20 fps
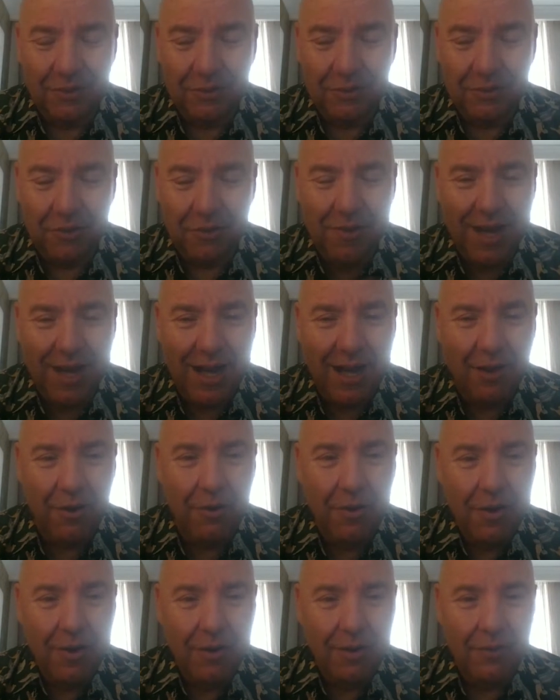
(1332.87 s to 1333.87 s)

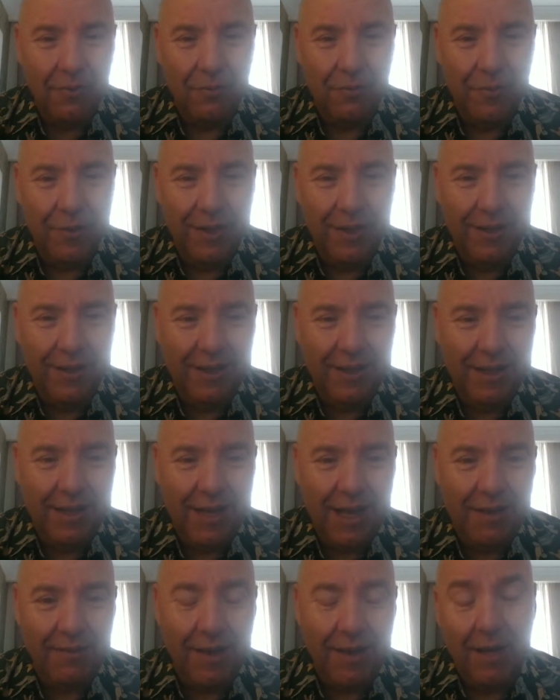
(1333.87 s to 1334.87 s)
somehow we
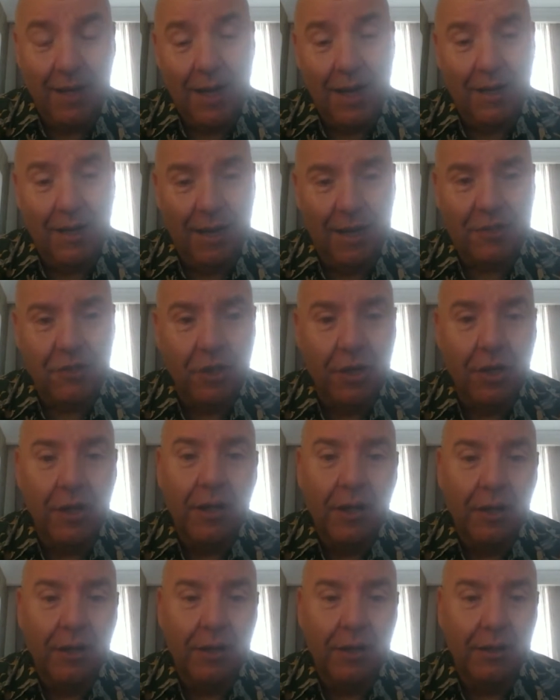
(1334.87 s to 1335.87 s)
didn't have, and
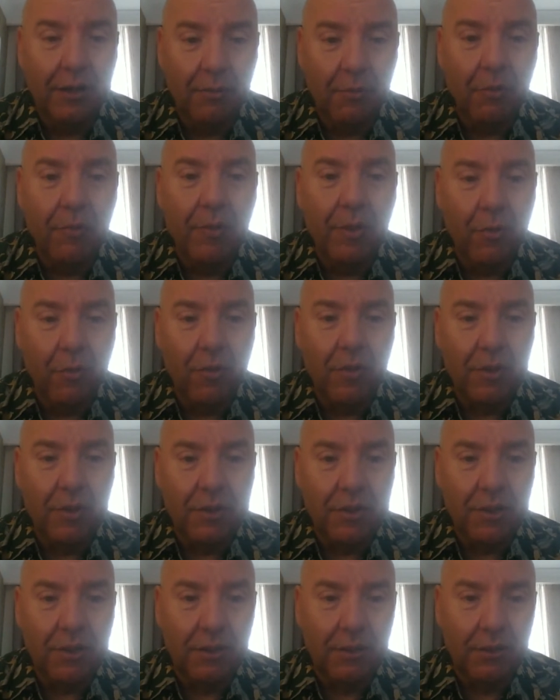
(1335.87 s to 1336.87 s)
actually in the movie
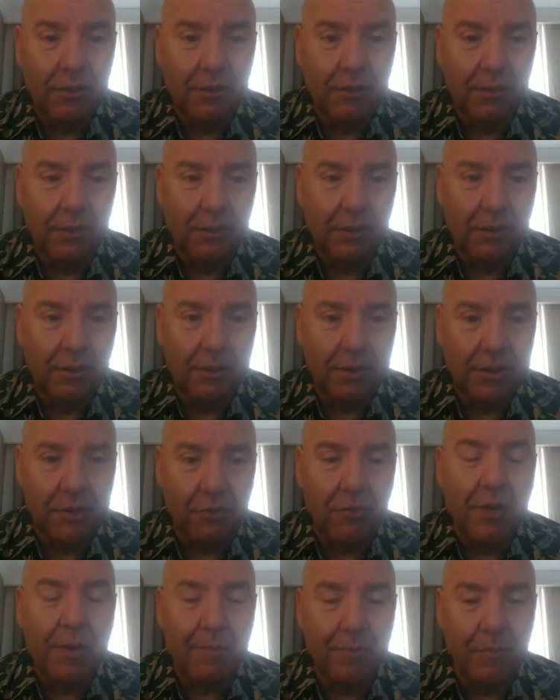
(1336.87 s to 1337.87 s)
was in the
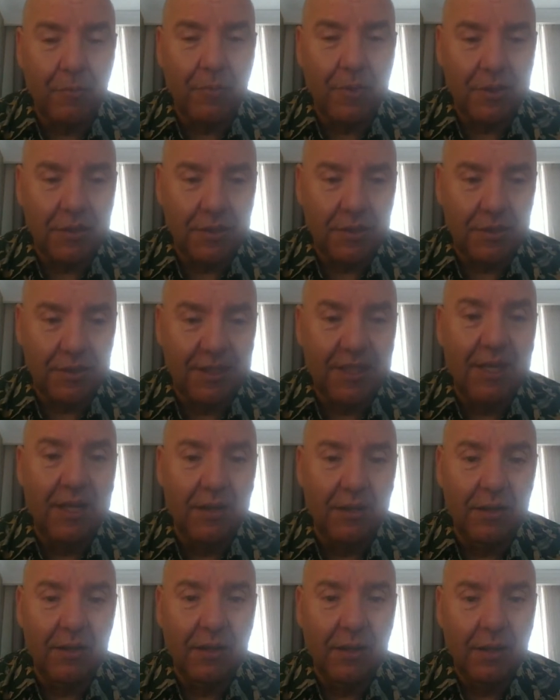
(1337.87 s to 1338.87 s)
script was a
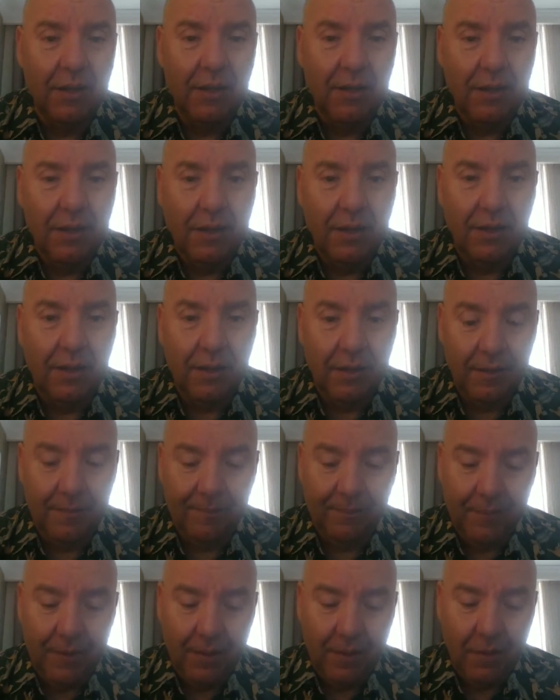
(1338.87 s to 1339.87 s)
scene
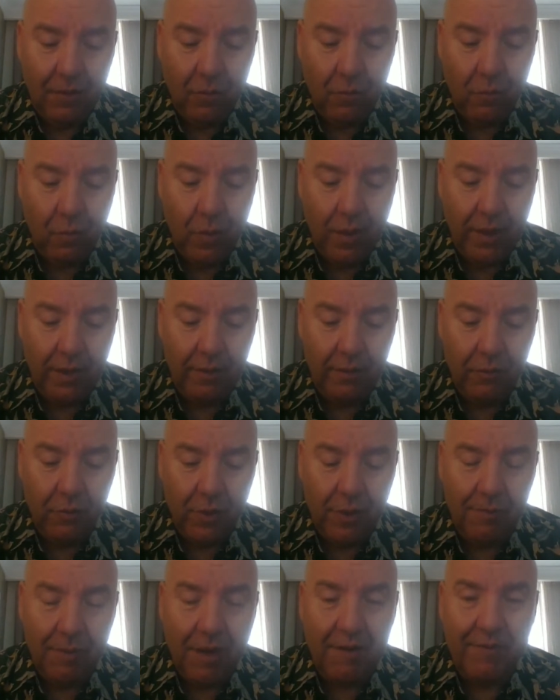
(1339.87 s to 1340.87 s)
in when
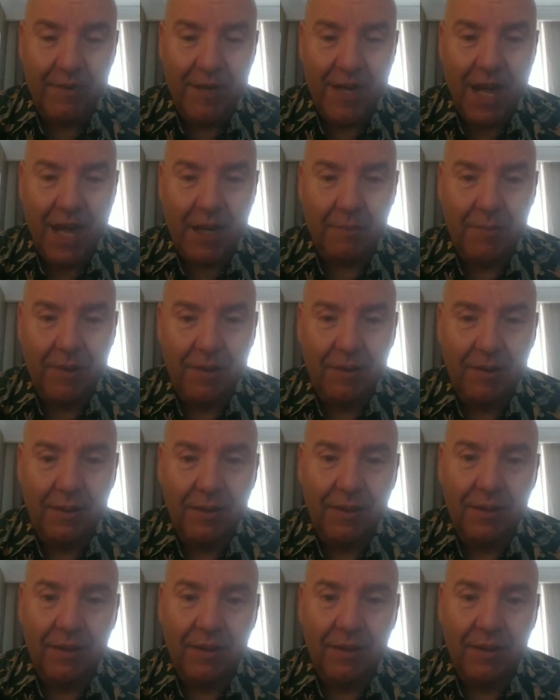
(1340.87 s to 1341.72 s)
Marvin Acme